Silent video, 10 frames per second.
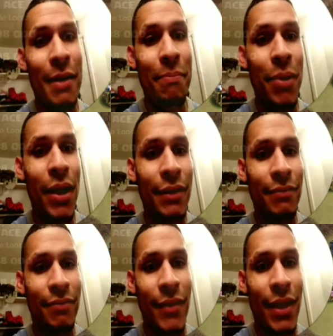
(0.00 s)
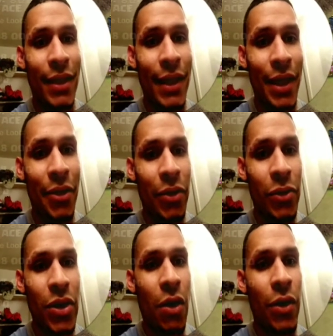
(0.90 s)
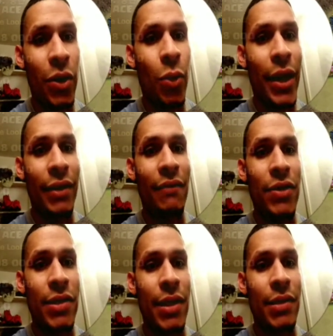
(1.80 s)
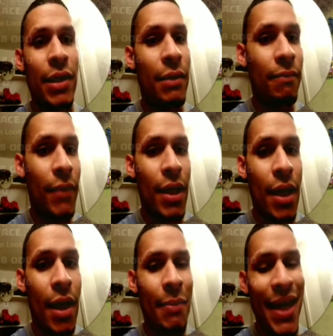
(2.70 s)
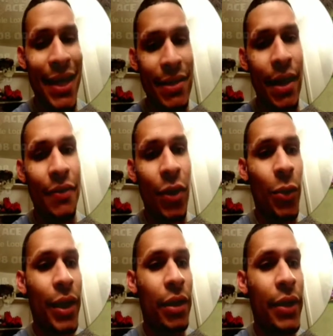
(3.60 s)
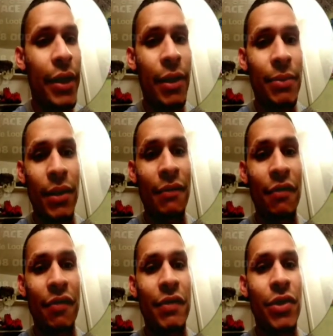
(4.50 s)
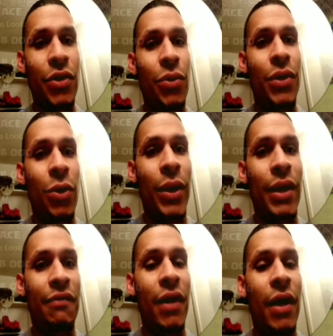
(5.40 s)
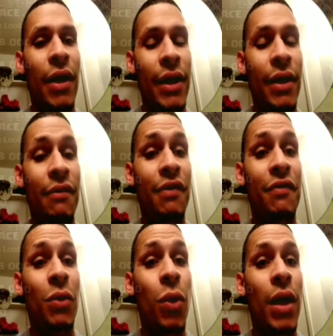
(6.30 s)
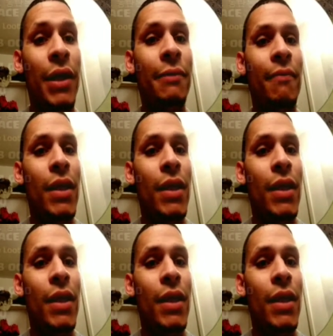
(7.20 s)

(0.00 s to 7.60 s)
but the heroes aren't quite level 60. He has gotten the Queen already up to level 52 and the King to 51.